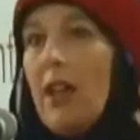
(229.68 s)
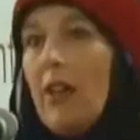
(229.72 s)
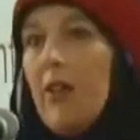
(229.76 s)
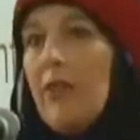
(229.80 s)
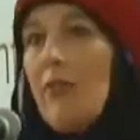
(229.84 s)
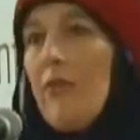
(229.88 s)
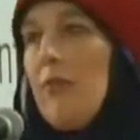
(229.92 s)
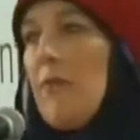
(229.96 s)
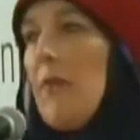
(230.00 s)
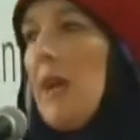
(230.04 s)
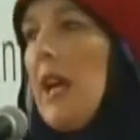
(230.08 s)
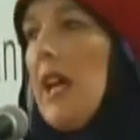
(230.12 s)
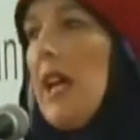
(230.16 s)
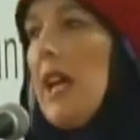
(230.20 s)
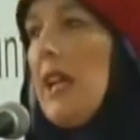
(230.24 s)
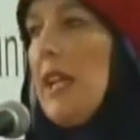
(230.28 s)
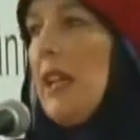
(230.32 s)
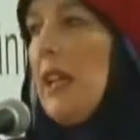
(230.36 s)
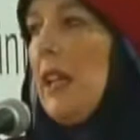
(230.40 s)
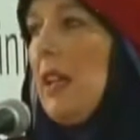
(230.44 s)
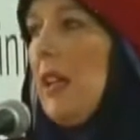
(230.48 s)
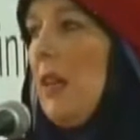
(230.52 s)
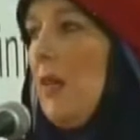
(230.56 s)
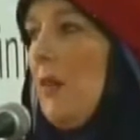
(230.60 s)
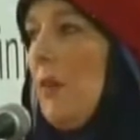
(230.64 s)
of my
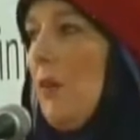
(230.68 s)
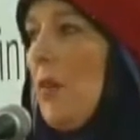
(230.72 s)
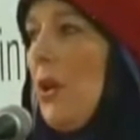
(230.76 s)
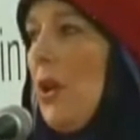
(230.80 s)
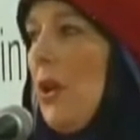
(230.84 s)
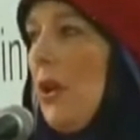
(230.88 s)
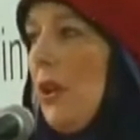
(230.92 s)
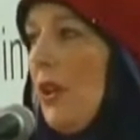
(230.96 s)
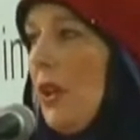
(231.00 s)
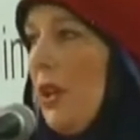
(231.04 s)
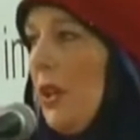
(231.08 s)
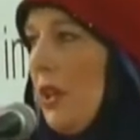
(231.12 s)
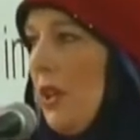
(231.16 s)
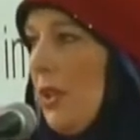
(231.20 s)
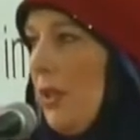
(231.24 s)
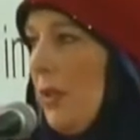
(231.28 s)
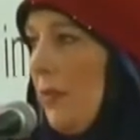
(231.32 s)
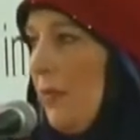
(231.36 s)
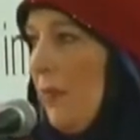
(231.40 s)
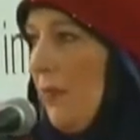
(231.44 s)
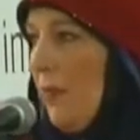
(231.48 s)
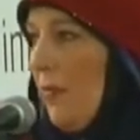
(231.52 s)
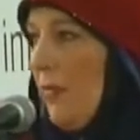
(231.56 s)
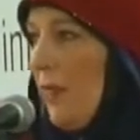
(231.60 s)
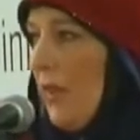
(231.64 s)
burqa.
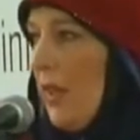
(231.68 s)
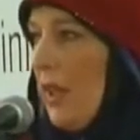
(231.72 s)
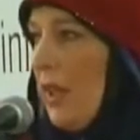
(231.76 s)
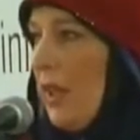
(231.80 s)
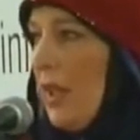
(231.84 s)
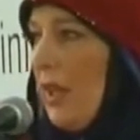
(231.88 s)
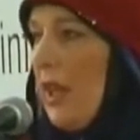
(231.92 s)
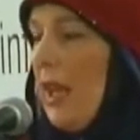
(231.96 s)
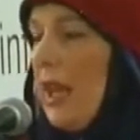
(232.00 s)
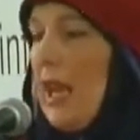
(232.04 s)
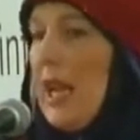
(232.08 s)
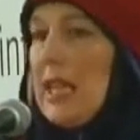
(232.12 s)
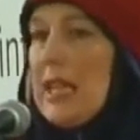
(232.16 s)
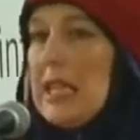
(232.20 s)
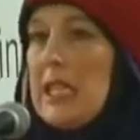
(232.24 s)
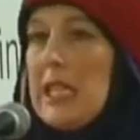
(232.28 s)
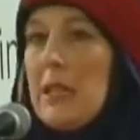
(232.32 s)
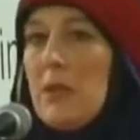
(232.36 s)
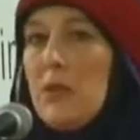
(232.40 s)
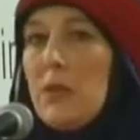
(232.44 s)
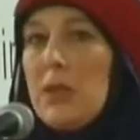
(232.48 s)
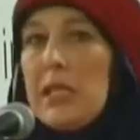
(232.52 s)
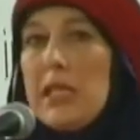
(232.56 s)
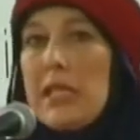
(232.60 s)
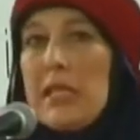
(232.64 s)
And
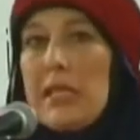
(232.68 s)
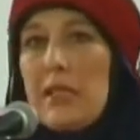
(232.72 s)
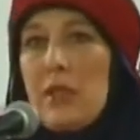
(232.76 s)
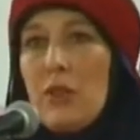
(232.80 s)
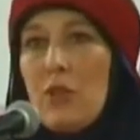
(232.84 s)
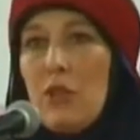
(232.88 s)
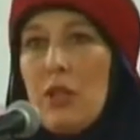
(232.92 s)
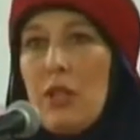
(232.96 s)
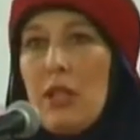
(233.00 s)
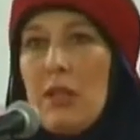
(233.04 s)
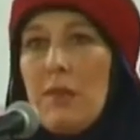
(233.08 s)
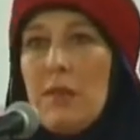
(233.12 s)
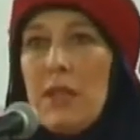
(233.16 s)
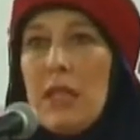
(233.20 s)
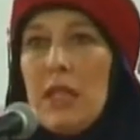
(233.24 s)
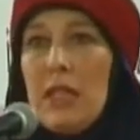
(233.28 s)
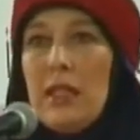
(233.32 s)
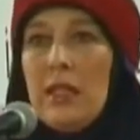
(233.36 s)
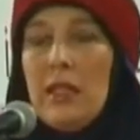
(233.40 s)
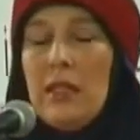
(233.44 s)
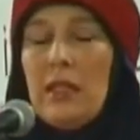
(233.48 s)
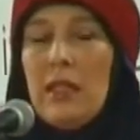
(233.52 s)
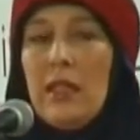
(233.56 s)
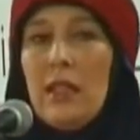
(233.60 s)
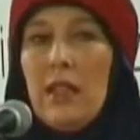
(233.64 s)
he was
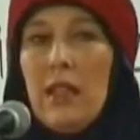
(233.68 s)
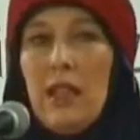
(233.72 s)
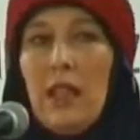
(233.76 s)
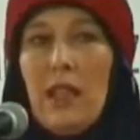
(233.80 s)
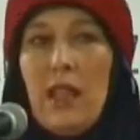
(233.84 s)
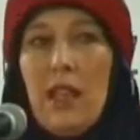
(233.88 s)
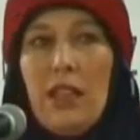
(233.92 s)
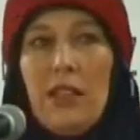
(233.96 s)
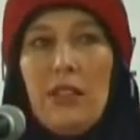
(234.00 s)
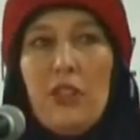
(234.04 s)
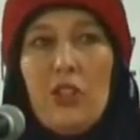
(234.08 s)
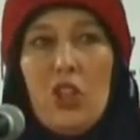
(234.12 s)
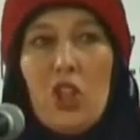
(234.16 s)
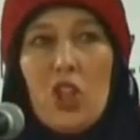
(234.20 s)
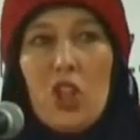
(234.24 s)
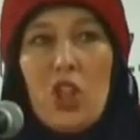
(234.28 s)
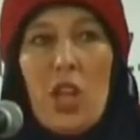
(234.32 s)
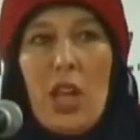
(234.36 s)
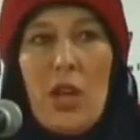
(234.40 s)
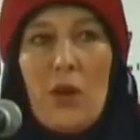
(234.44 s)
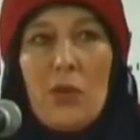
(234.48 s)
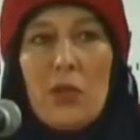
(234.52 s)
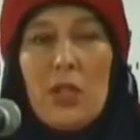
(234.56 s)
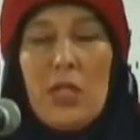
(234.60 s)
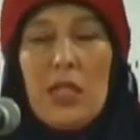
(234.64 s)
screaming and
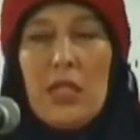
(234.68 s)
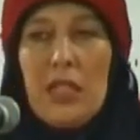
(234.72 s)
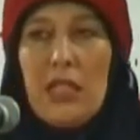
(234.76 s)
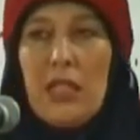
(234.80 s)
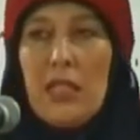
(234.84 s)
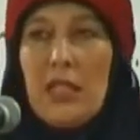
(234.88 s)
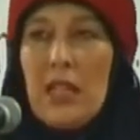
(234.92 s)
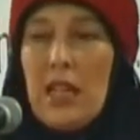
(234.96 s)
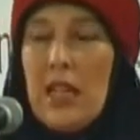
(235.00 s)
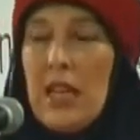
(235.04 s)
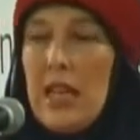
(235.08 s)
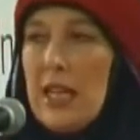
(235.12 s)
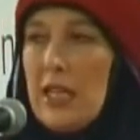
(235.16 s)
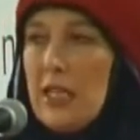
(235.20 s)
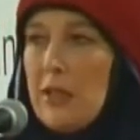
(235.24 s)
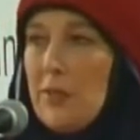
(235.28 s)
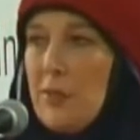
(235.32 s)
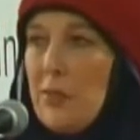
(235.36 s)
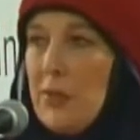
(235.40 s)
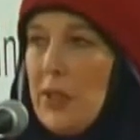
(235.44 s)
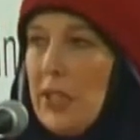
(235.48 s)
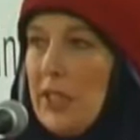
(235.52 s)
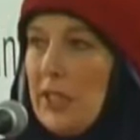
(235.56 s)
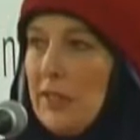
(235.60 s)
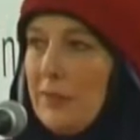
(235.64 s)
shouting at
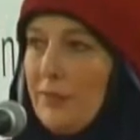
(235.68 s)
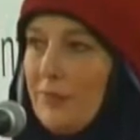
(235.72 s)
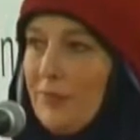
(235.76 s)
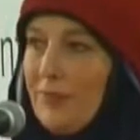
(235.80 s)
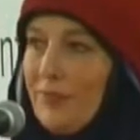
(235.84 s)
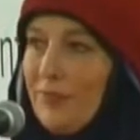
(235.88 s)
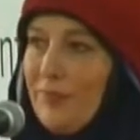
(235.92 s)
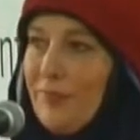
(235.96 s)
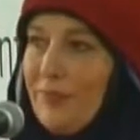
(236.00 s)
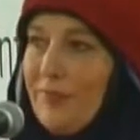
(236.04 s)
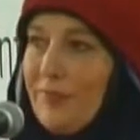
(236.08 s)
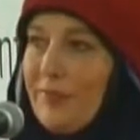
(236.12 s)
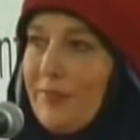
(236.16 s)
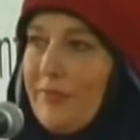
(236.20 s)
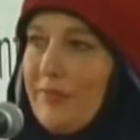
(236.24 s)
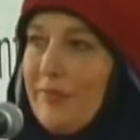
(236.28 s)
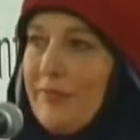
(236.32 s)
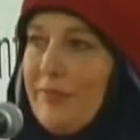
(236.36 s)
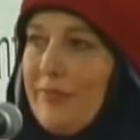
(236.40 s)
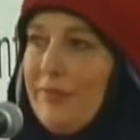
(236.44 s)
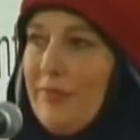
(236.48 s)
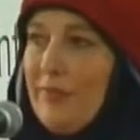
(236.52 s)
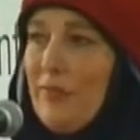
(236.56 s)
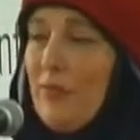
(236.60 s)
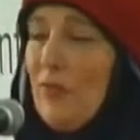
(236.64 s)
me.
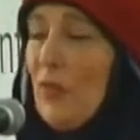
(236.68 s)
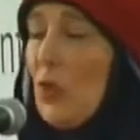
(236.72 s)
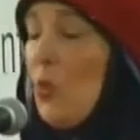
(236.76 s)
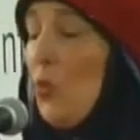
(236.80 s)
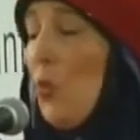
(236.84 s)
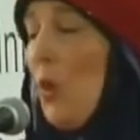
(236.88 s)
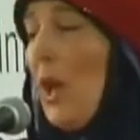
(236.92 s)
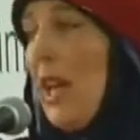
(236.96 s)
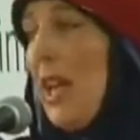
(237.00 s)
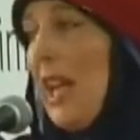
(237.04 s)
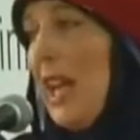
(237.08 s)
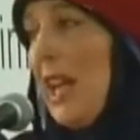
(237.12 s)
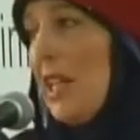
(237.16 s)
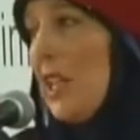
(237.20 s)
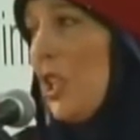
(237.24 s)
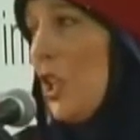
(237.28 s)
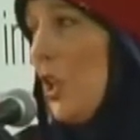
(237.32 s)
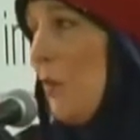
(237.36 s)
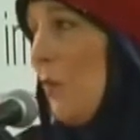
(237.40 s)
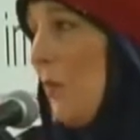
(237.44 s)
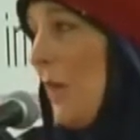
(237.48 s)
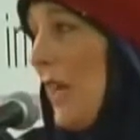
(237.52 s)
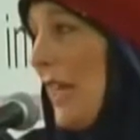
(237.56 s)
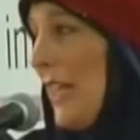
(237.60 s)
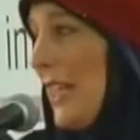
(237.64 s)
When I
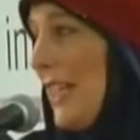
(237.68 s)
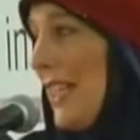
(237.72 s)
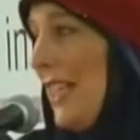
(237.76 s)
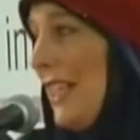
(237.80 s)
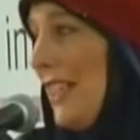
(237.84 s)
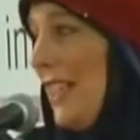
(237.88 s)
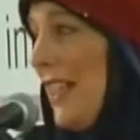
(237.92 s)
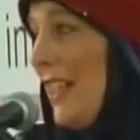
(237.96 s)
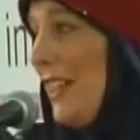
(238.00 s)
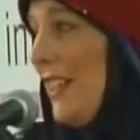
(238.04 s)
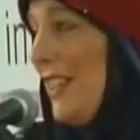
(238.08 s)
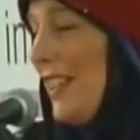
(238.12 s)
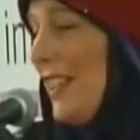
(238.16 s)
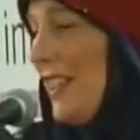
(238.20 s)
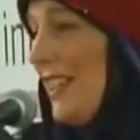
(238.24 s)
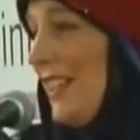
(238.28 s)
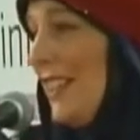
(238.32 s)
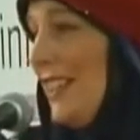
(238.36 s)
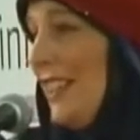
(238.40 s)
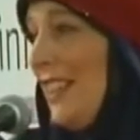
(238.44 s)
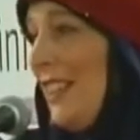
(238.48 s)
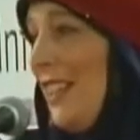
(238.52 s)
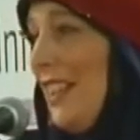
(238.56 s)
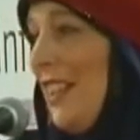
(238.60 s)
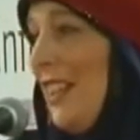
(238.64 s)
got back to
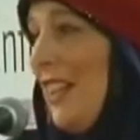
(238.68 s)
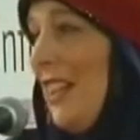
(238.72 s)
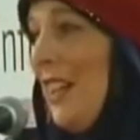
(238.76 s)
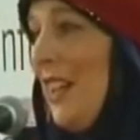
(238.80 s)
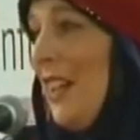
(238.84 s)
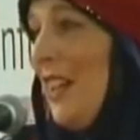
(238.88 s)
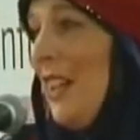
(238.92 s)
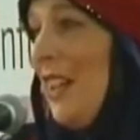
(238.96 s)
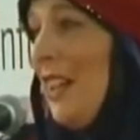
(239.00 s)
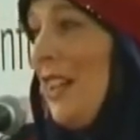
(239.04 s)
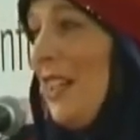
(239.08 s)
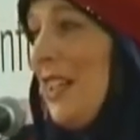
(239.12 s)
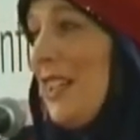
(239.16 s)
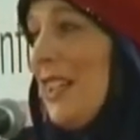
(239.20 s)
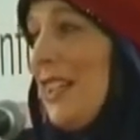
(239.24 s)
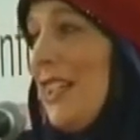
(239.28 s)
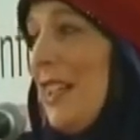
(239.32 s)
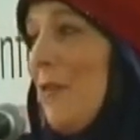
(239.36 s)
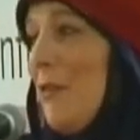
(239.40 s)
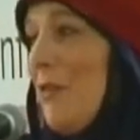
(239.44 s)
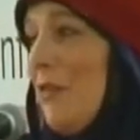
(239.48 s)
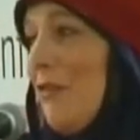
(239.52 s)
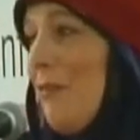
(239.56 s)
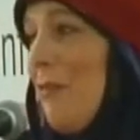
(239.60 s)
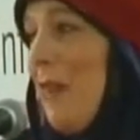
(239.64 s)
London,
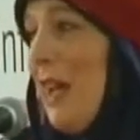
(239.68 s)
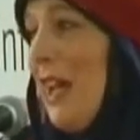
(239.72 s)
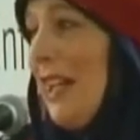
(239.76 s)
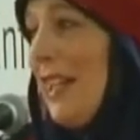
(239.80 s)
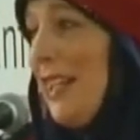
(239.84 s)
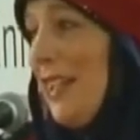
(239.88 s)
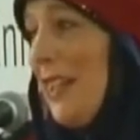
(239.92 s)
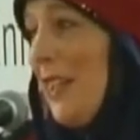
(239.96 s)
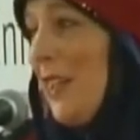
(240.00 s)
some of my